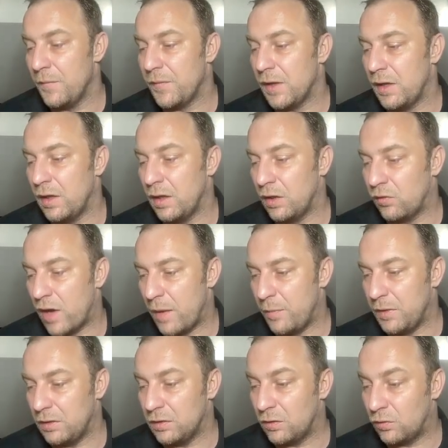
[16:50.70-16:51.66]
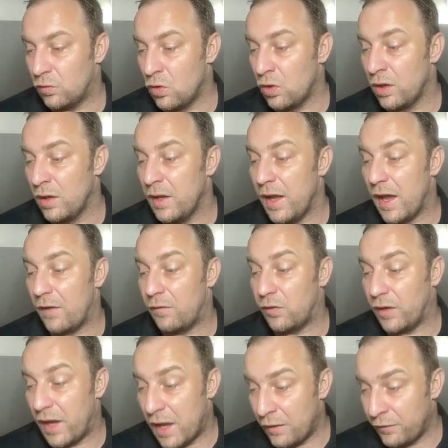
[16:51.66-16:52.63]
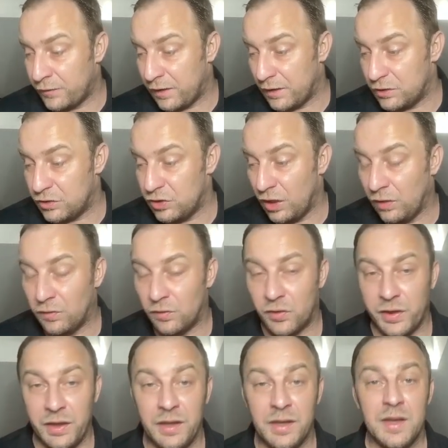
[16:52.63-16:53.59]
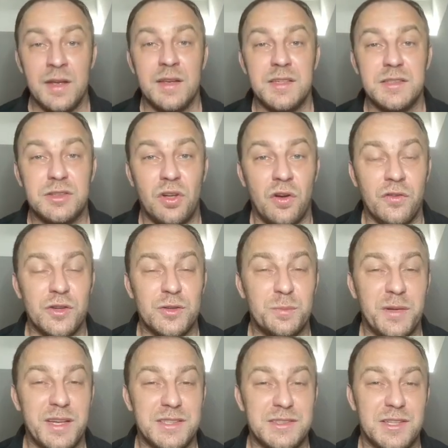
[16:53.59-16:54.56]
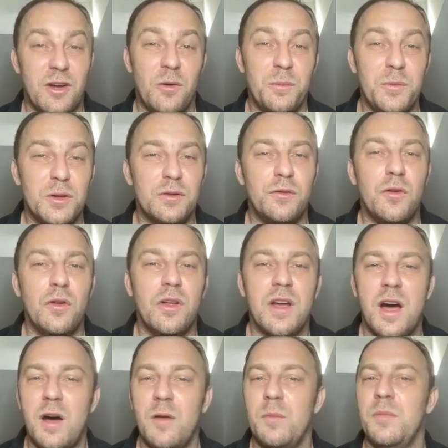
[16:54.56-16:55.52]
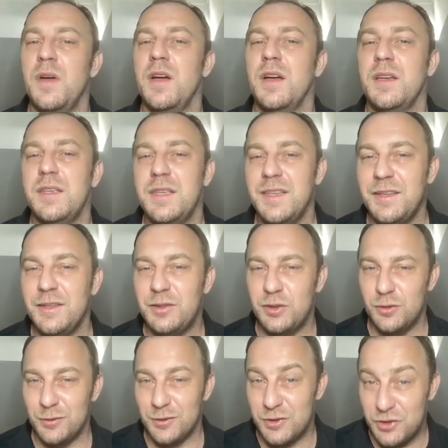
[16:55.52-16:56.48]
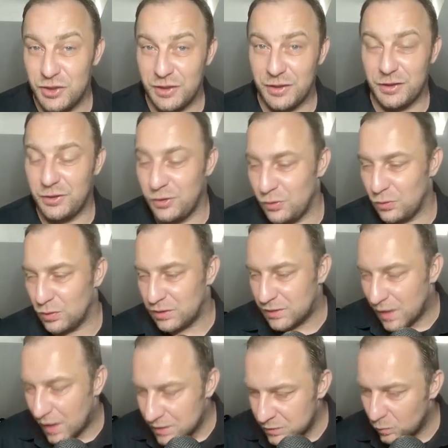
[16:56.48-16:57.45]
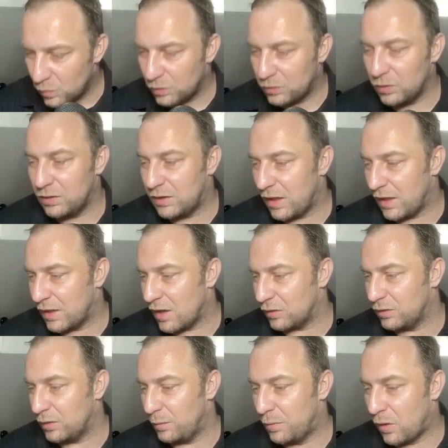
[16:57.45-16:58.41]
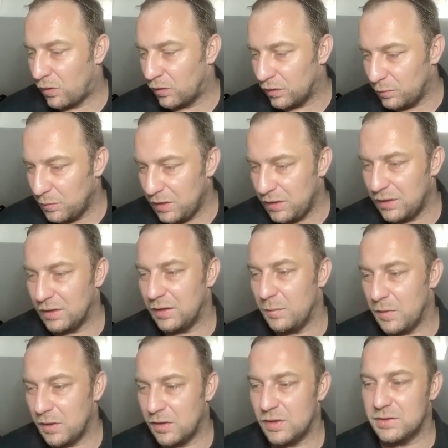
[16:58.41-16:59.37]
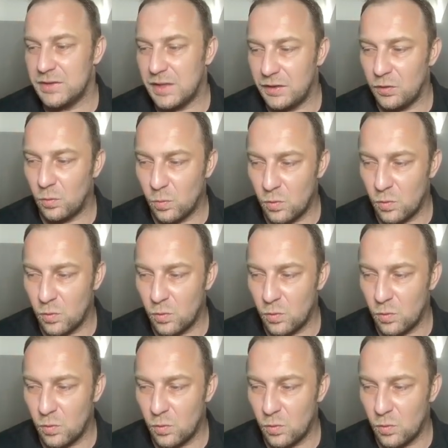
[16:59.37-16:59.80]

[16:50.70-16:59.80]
uh, grabbing the rook after f takes g3 stockfish plays now a beautiful calm king to g2 doesn't want to take out the pawn immediately because then you're